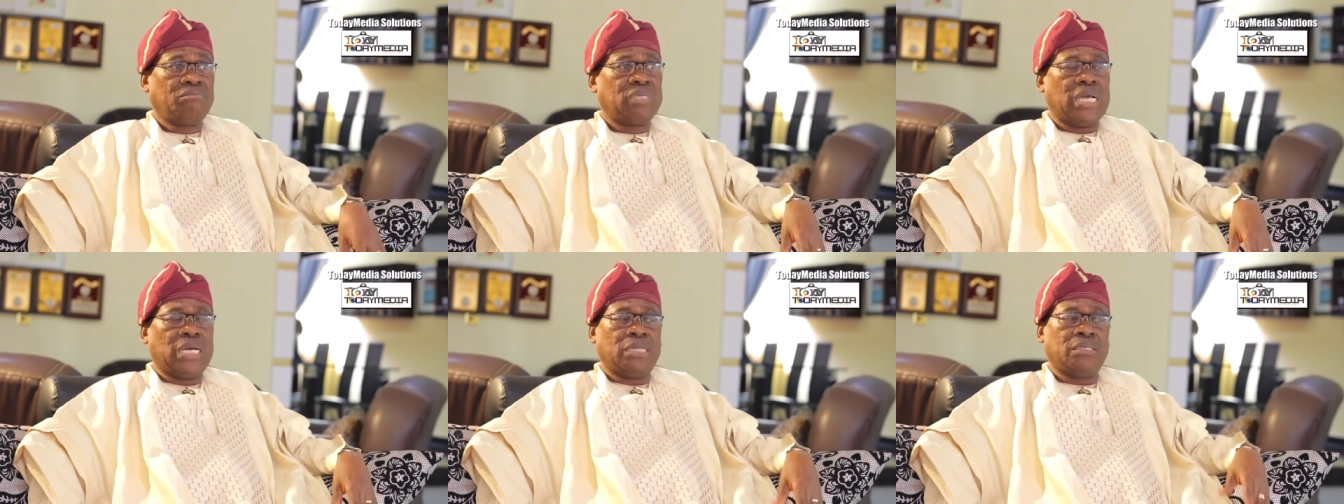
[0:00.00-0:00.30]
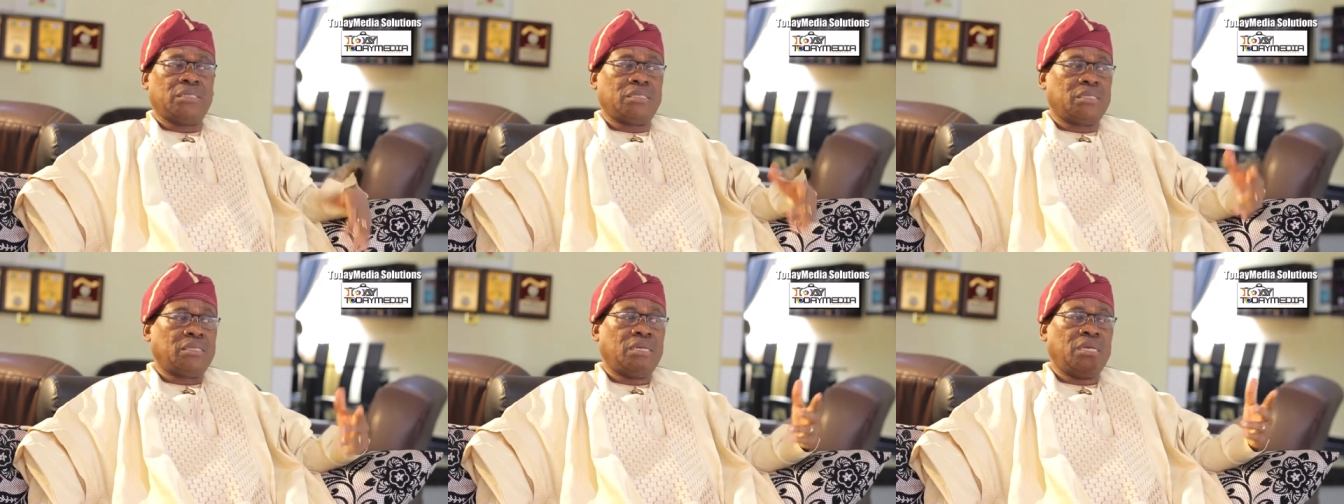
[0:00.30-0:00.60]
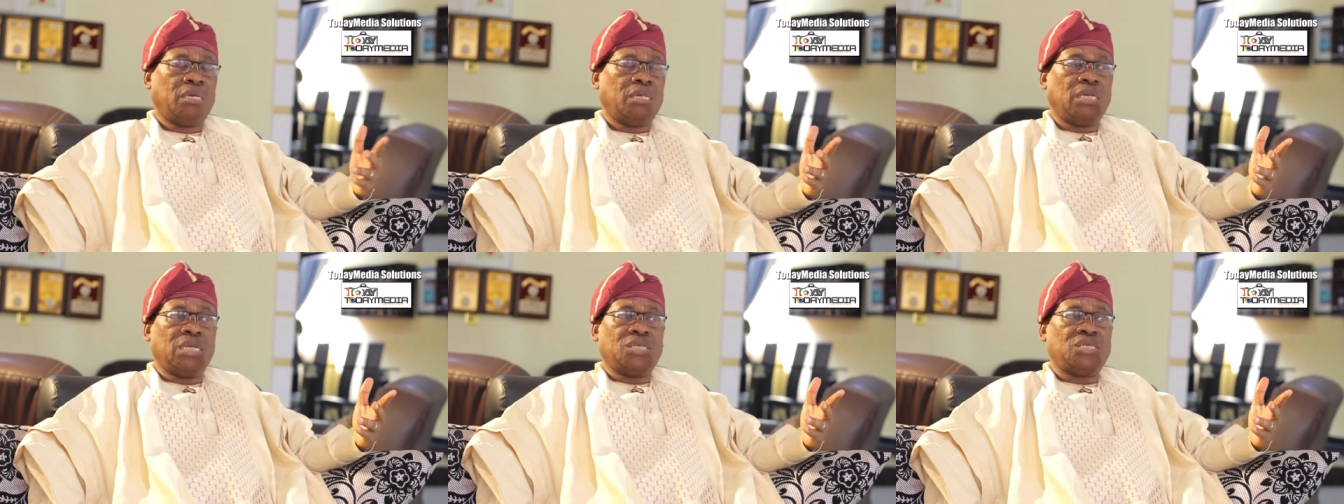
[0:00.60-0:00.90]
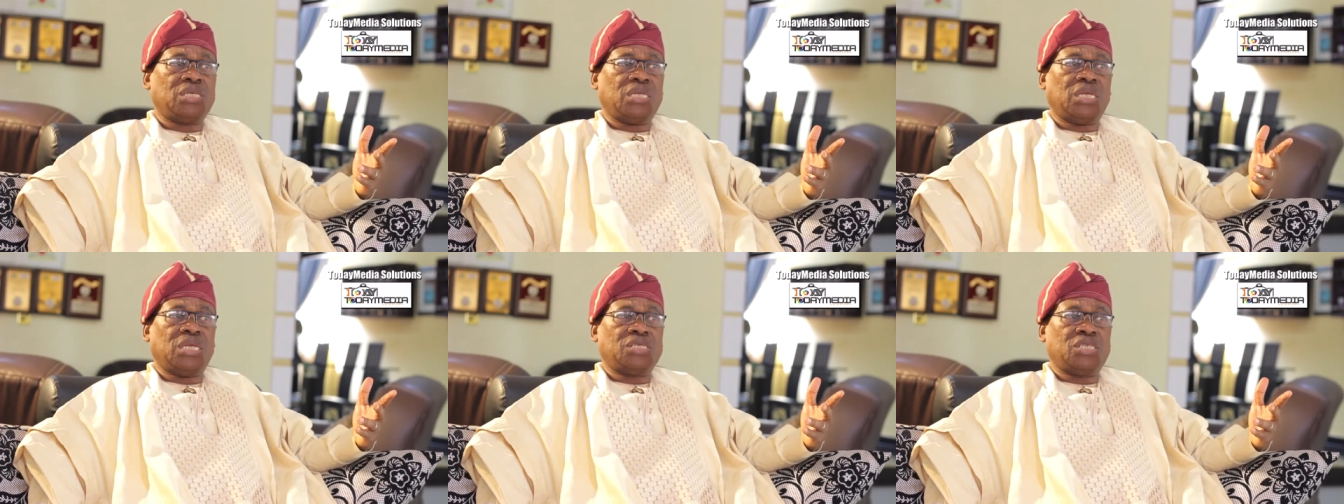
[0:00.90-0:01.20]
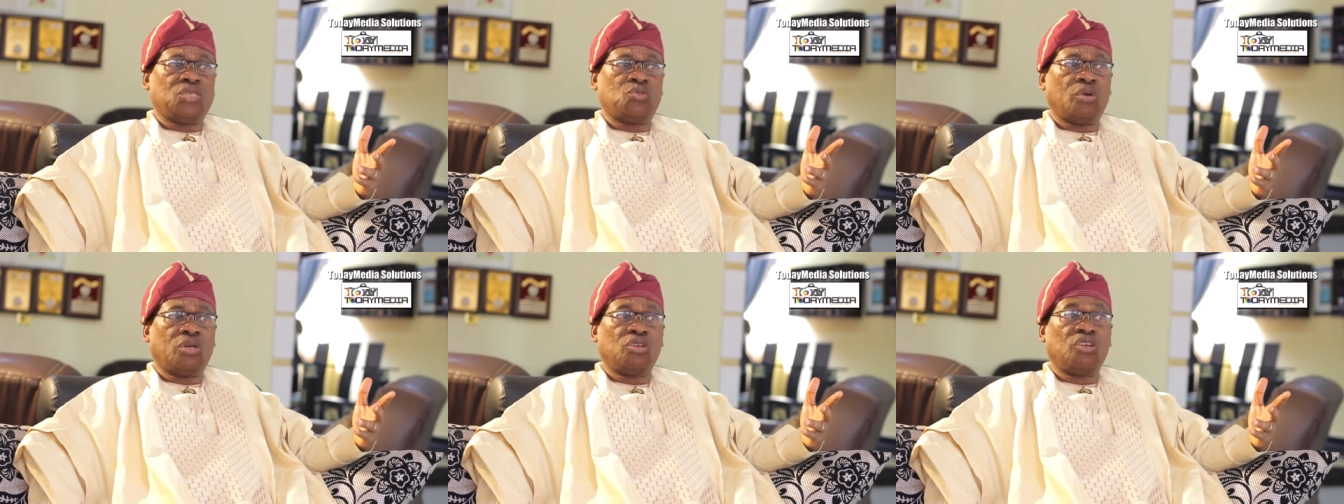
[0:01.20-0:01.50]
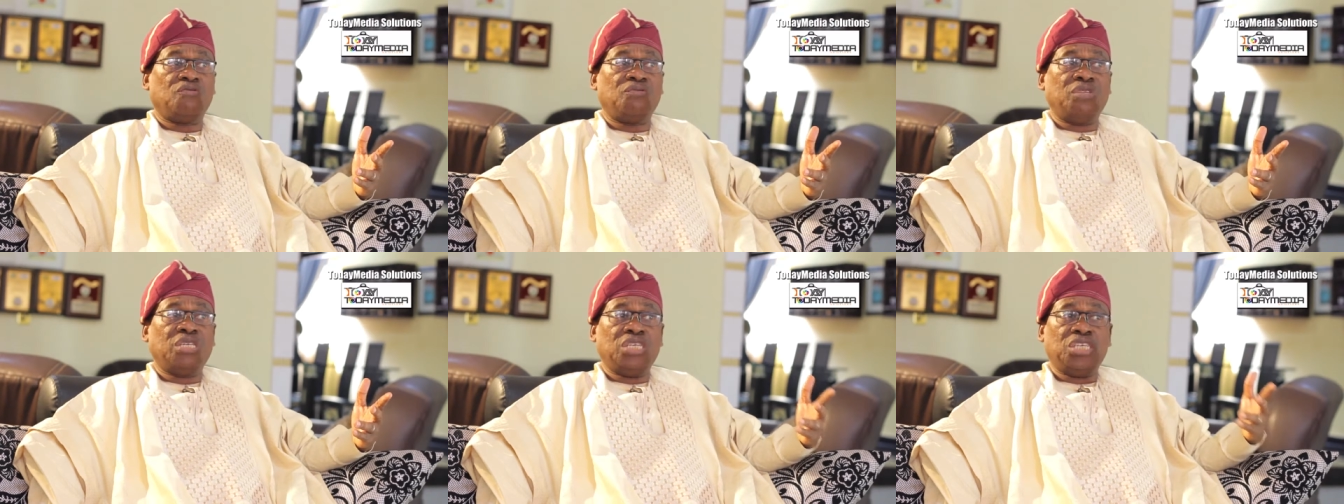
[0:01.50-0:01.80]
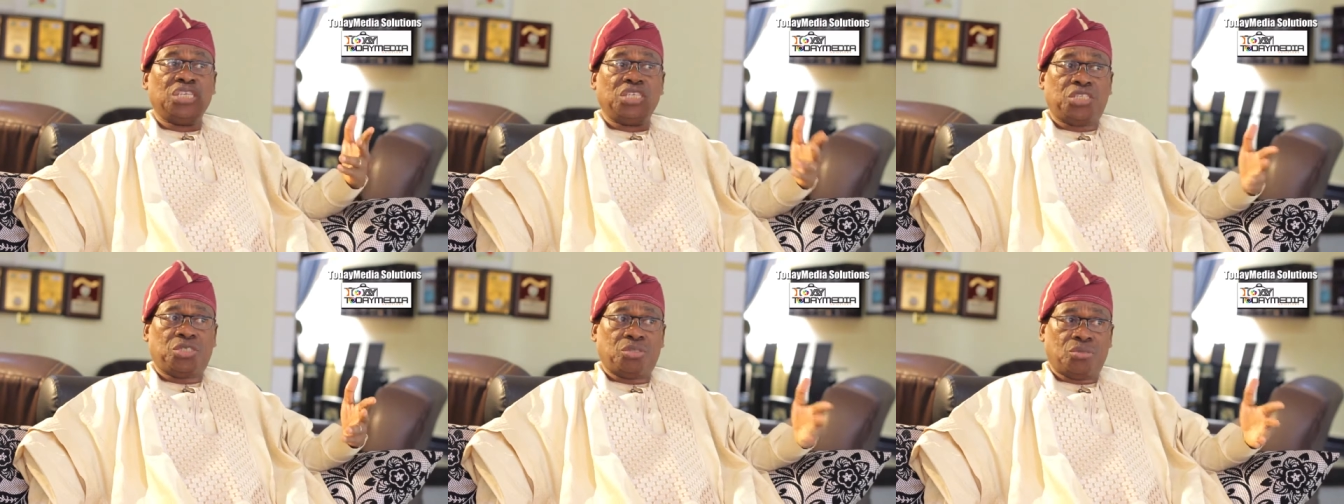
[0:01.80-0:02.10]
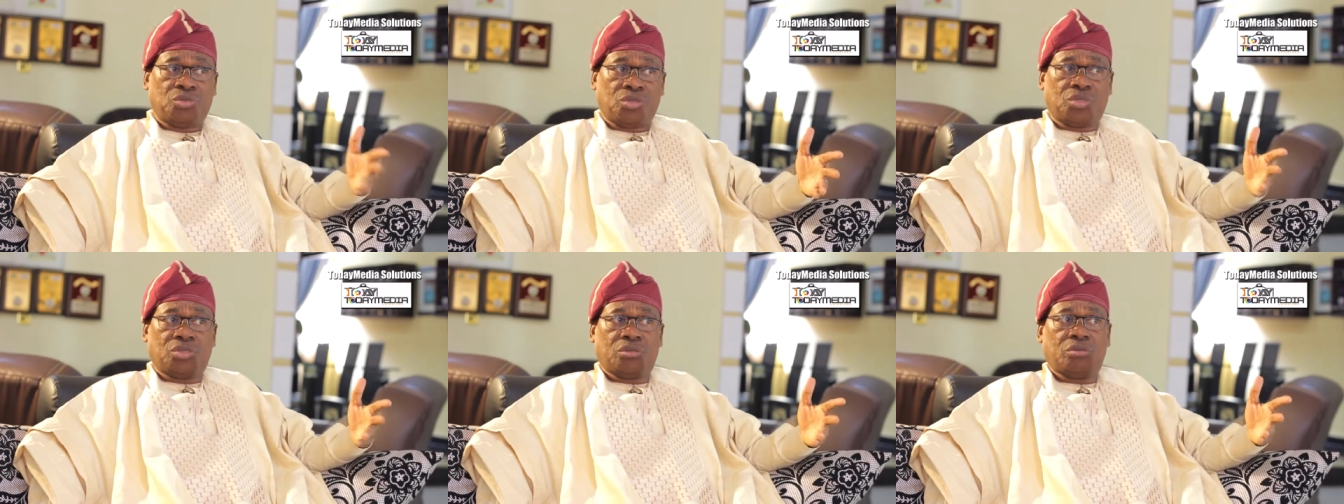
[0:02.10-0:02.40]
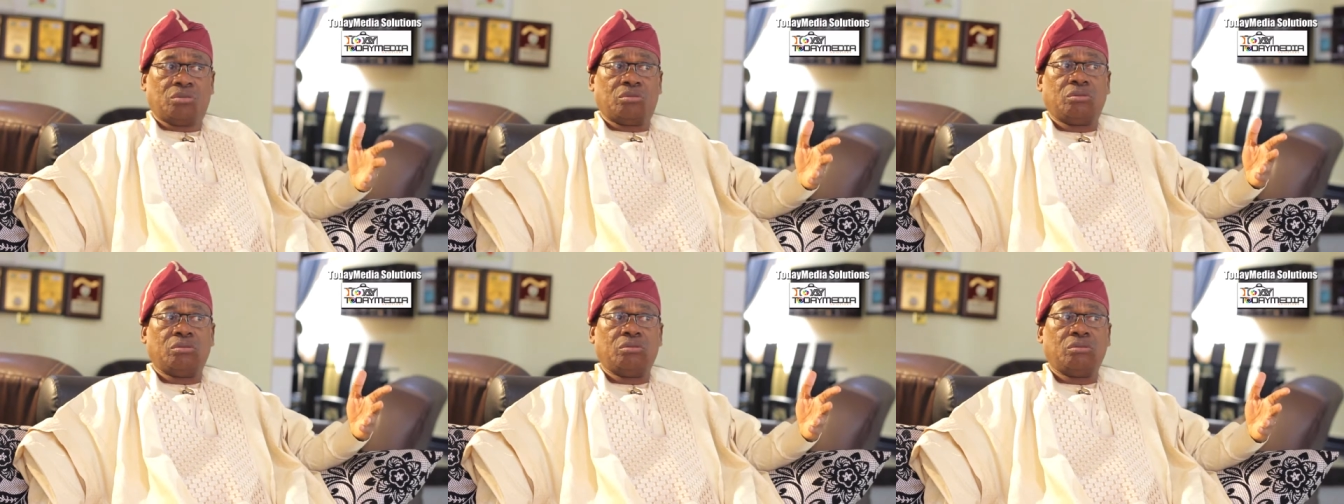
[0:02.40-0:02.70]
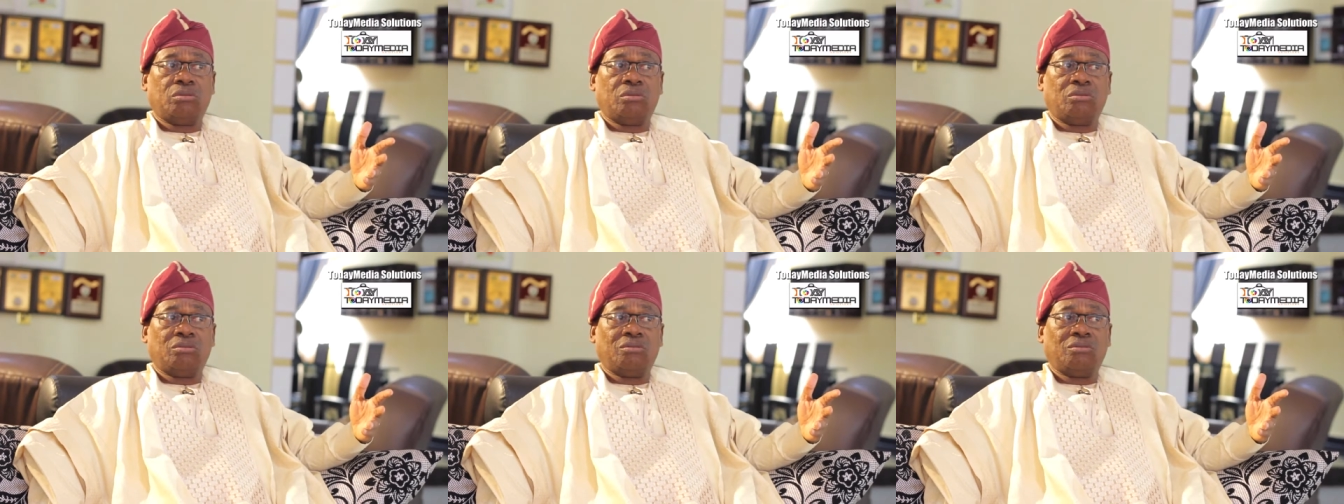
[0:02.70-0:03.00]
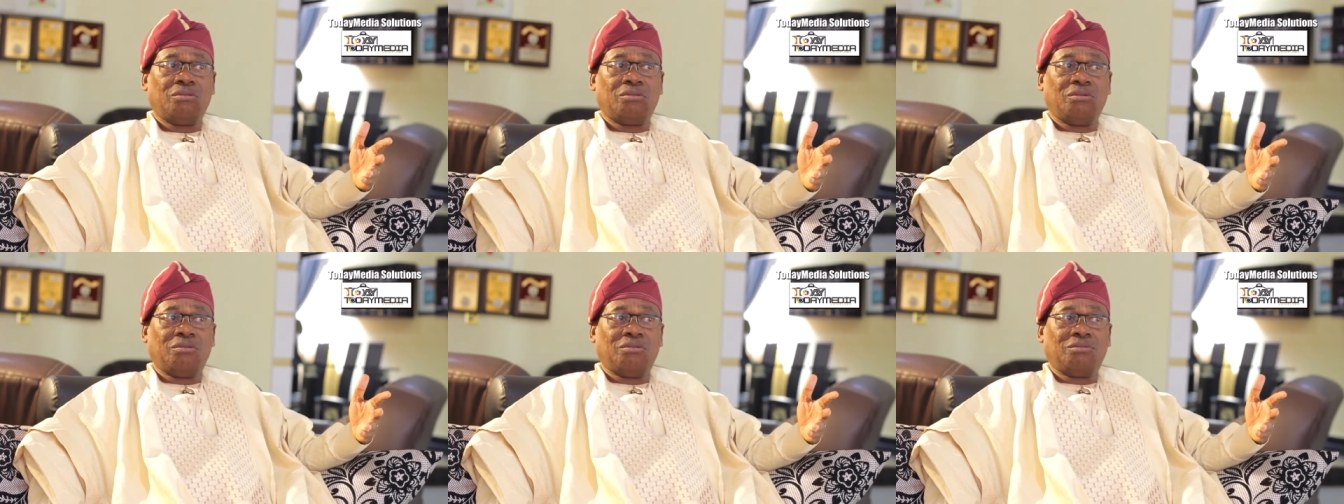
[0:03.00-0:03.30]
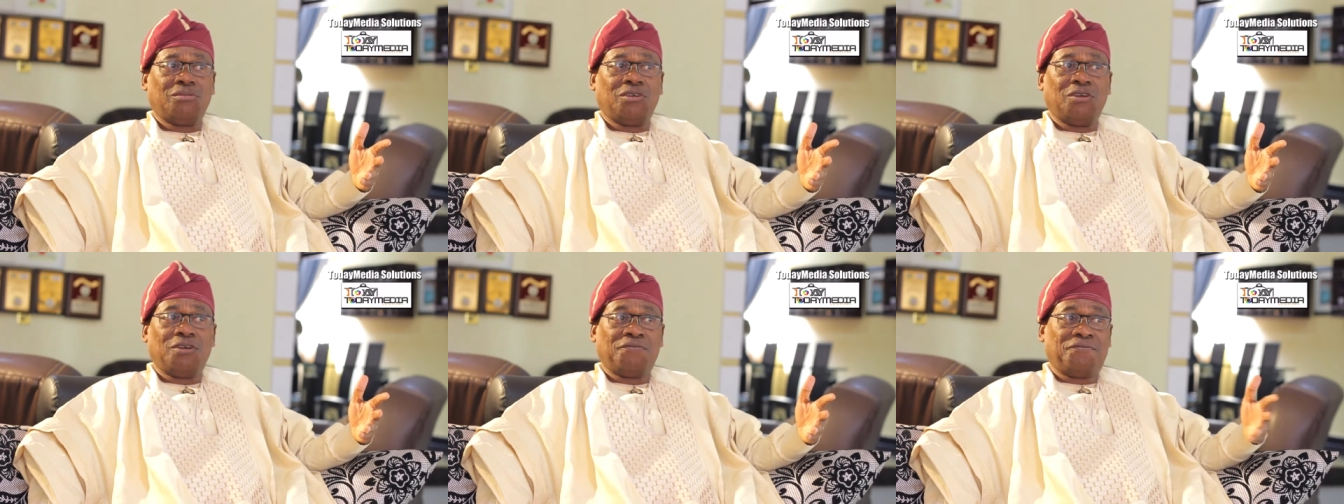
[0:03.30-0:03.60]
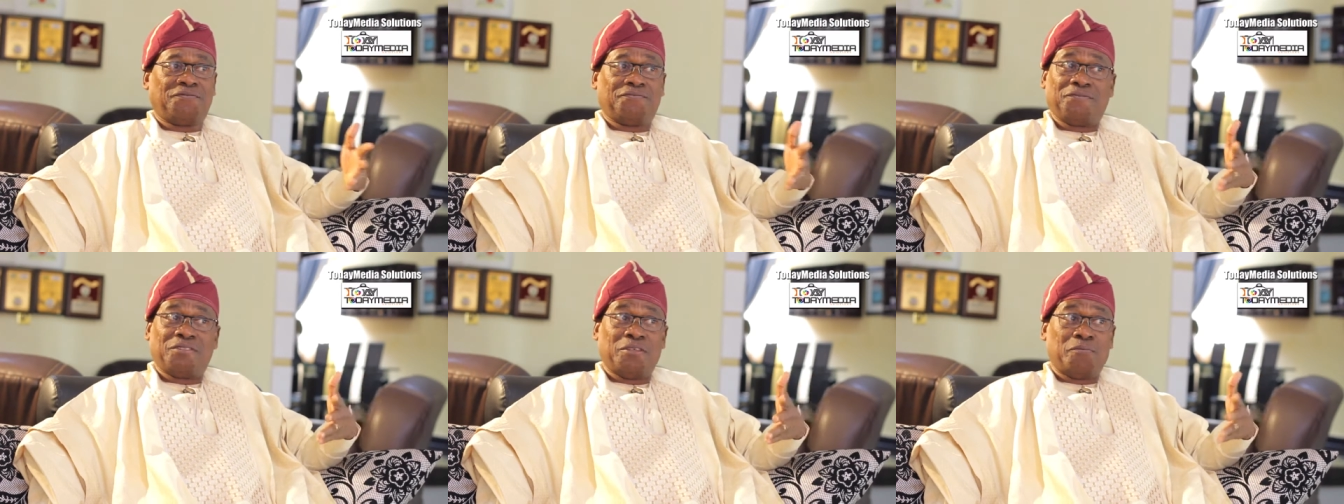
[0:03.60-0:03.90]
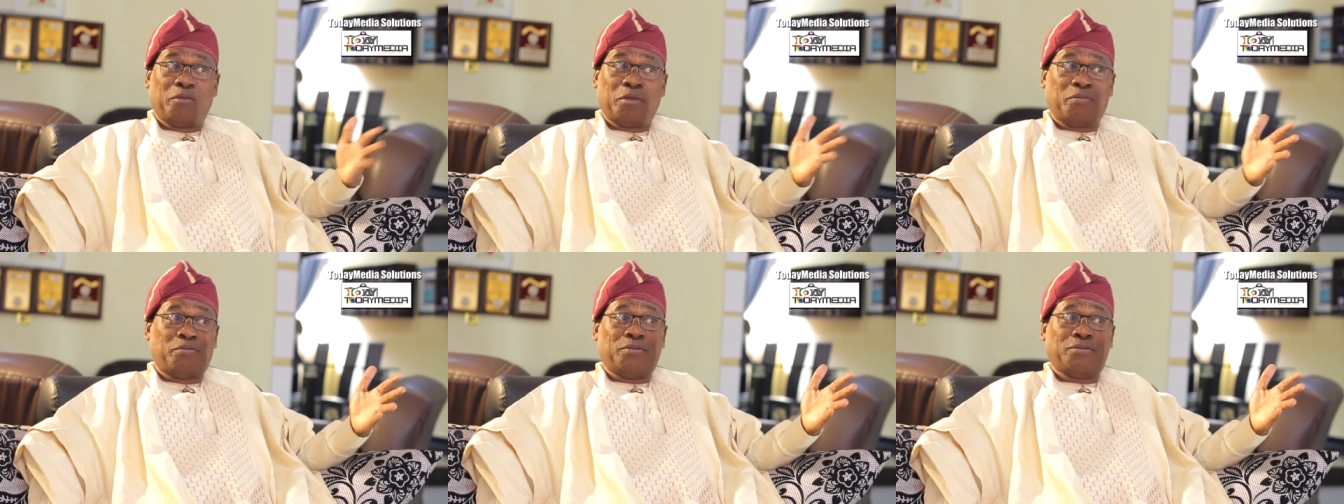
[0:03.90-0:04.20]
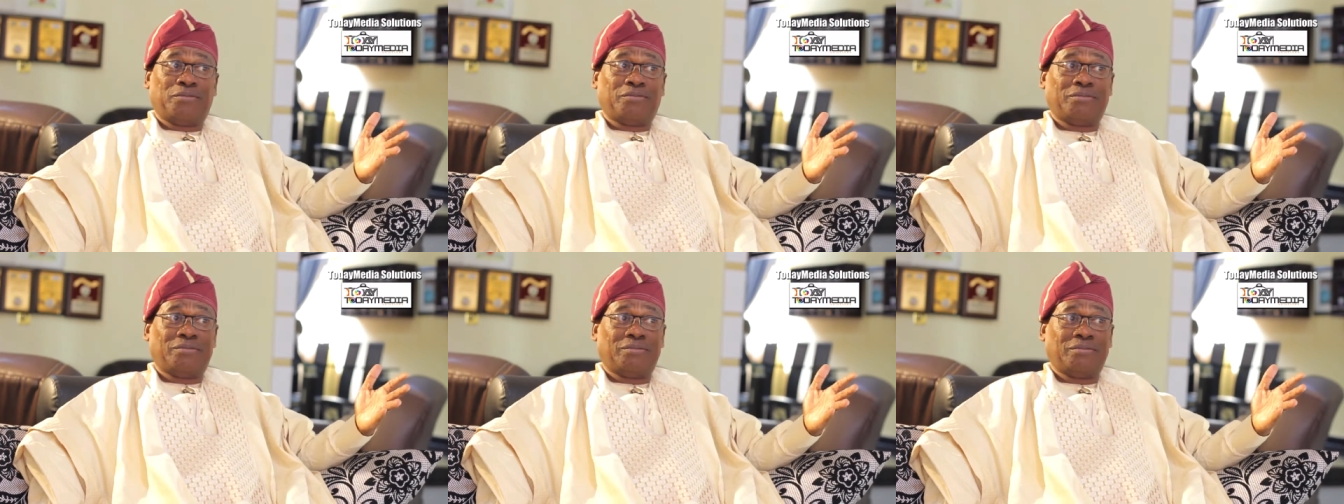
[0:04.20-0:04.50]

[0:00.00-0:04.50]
And laziness is one of the issues of the people.